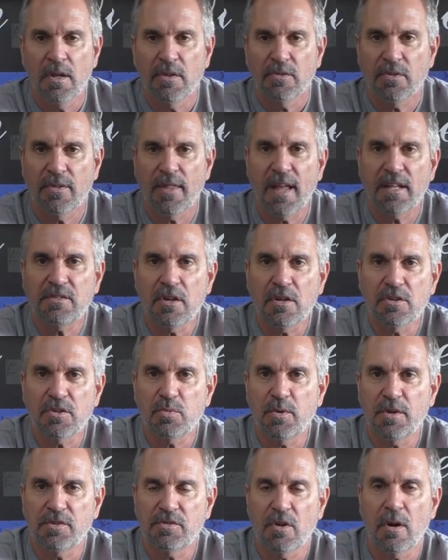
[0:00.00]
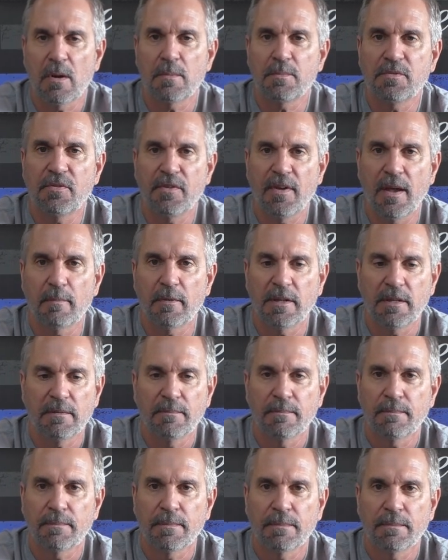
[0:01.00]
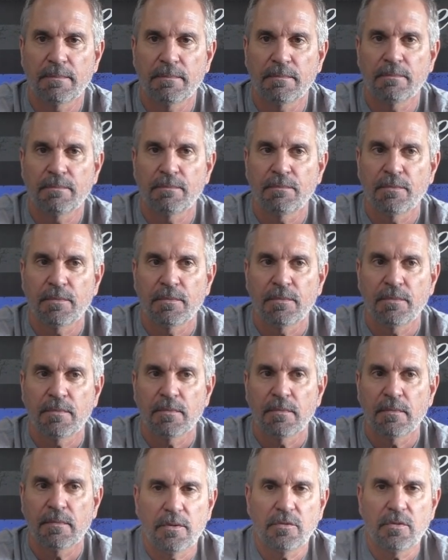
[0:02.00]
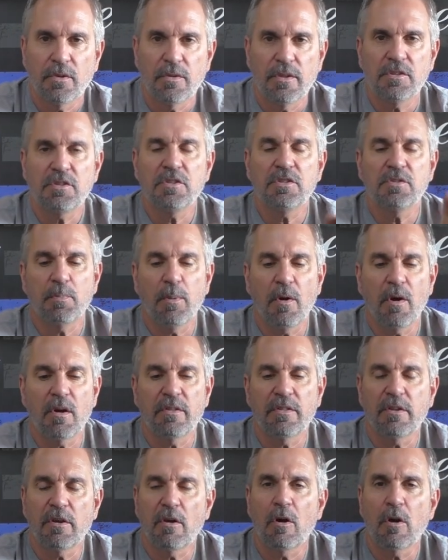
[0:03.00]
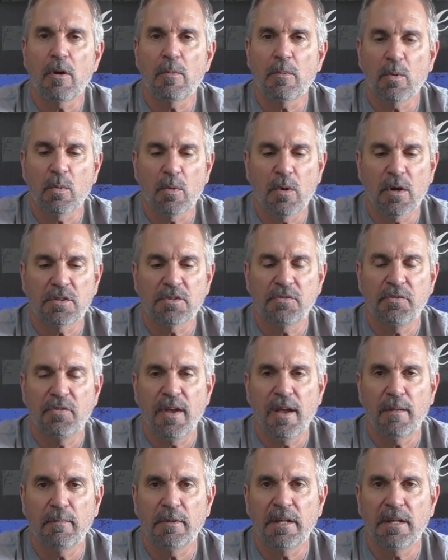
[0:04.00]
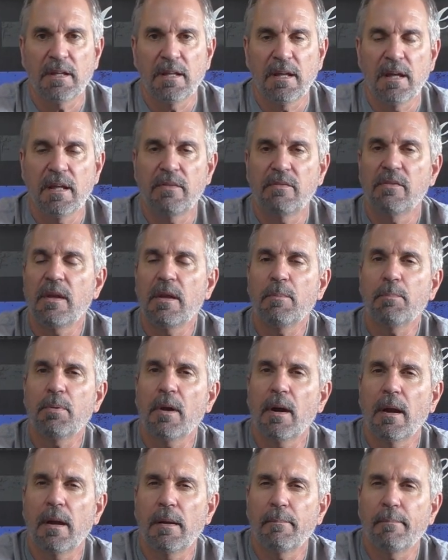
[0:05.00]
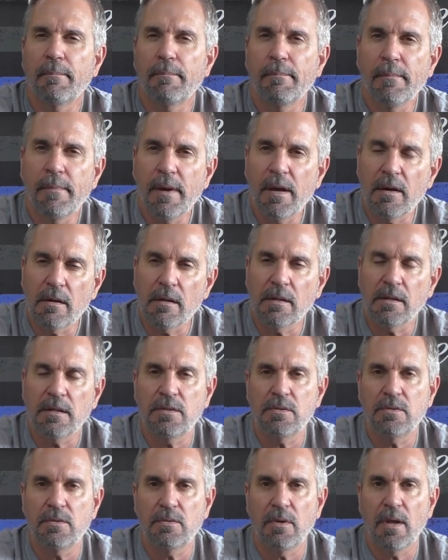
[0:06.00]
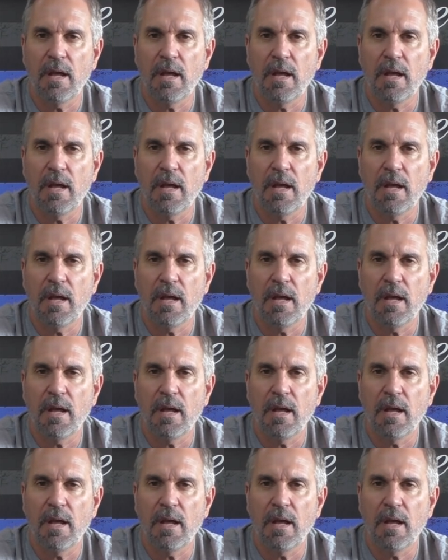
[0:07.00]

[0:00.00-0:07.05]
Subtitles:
So that's our Swiss Arms family. So this is part of the Armor Works family, and they primarily do